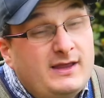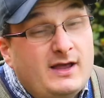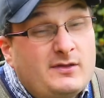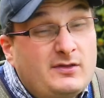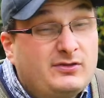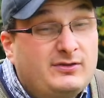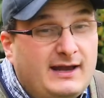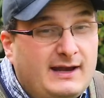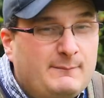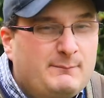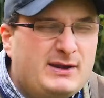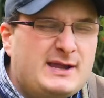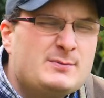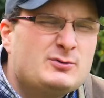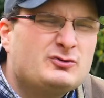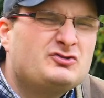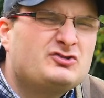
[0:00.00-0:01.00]
the other thing,
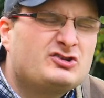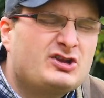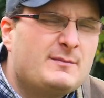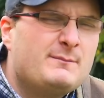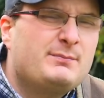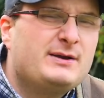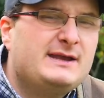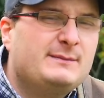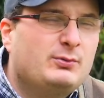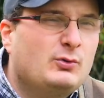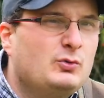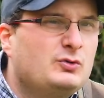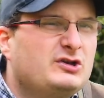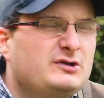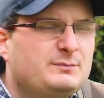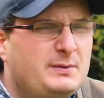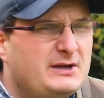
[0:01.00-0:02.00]
some
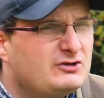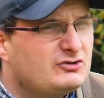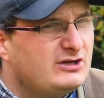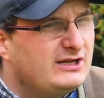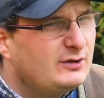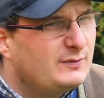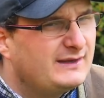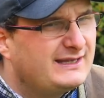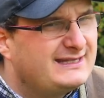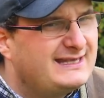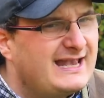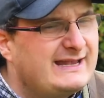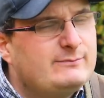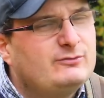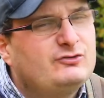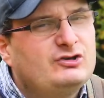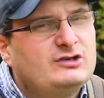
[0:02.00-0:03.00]
people, especially on the
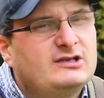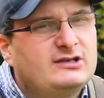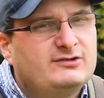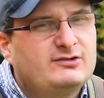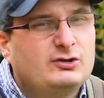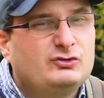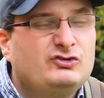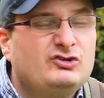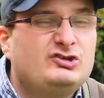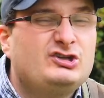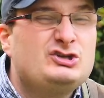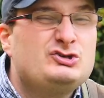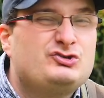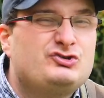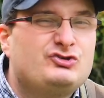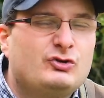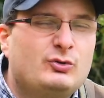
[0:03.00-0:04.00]
game shooting side, just
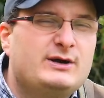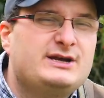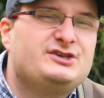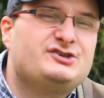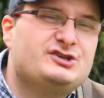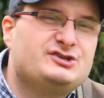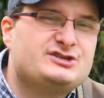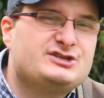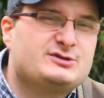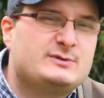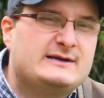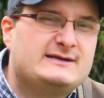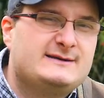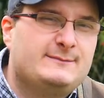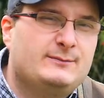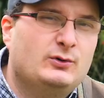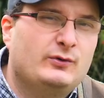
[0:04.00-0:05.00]
enjoy shooting
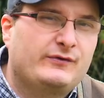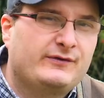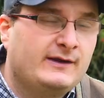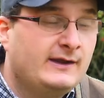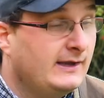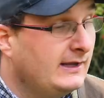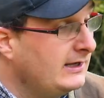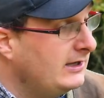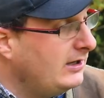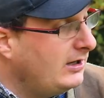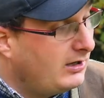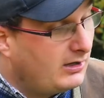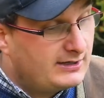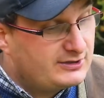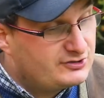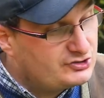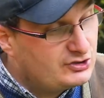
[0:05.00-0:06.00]
20 bores.
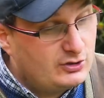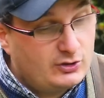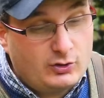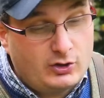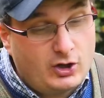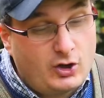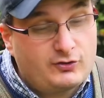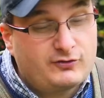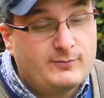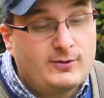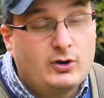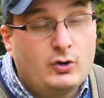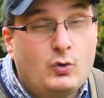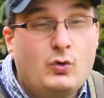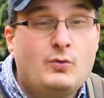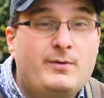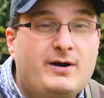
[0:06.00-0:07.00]
I shoot
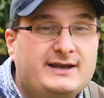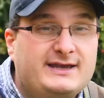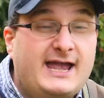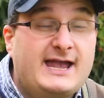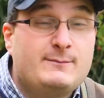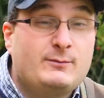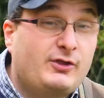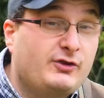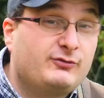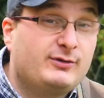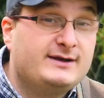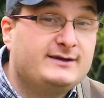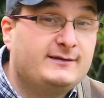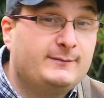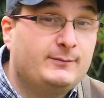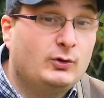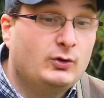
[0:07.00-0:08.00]
all my game with a
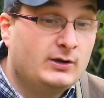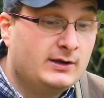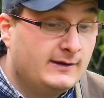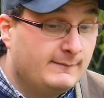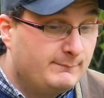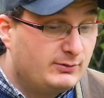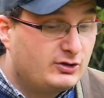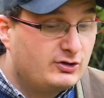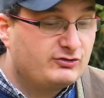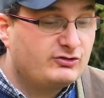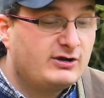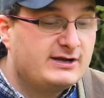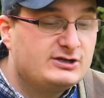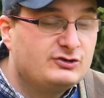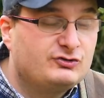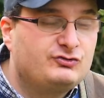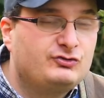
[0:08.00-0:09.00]
20 bore because
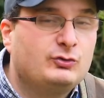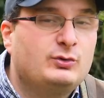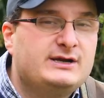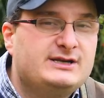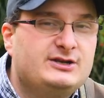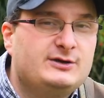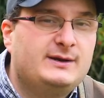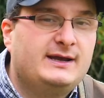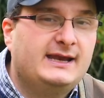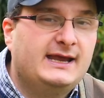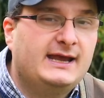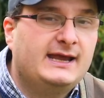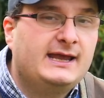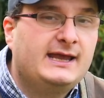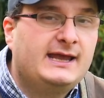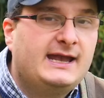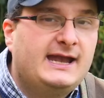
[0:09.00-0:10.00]
I enjoy doing it.
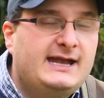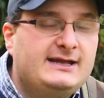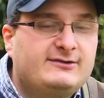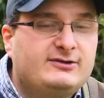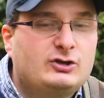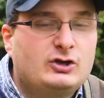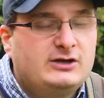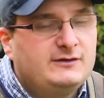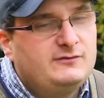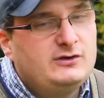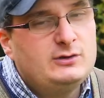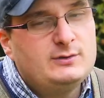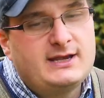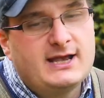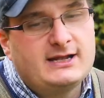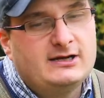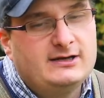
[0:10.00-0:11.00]
It's if
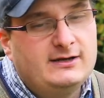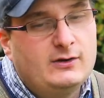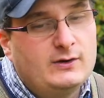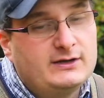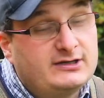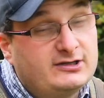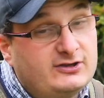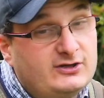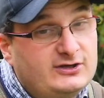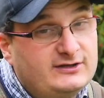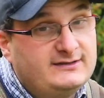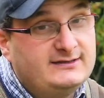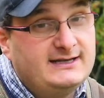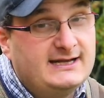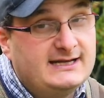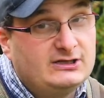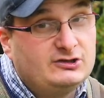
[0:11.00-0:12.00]
you get a nice
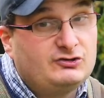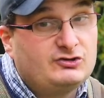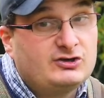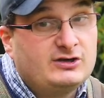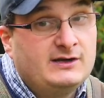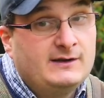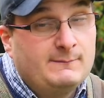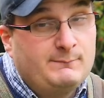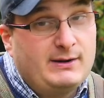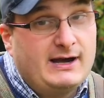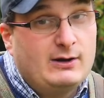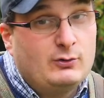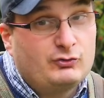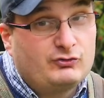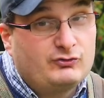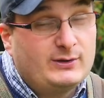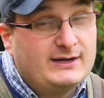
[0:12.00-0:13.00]
30-inch
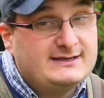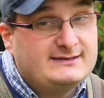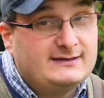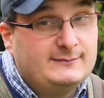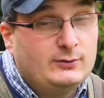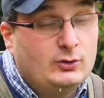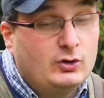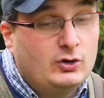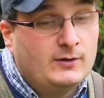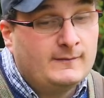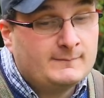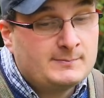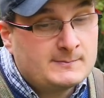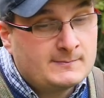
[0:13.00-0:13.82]
barrel 20 bore,